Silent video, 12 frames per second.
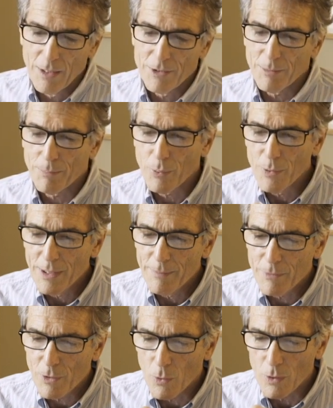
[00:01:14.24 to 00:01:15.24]

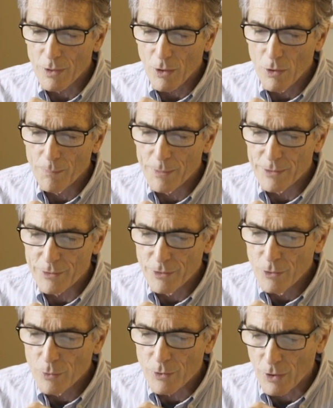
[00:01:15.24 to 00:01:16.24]
Supreme Court opens
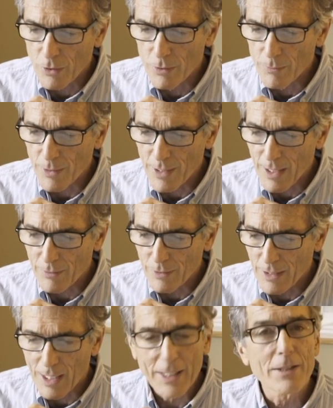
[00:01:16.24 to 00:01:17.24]
new term
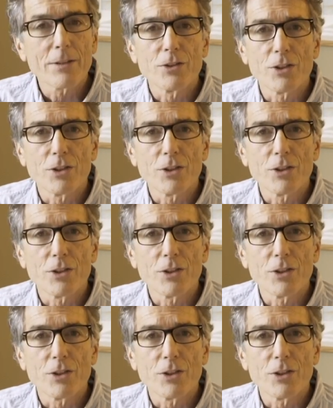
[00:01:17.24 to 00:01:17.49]
without ninth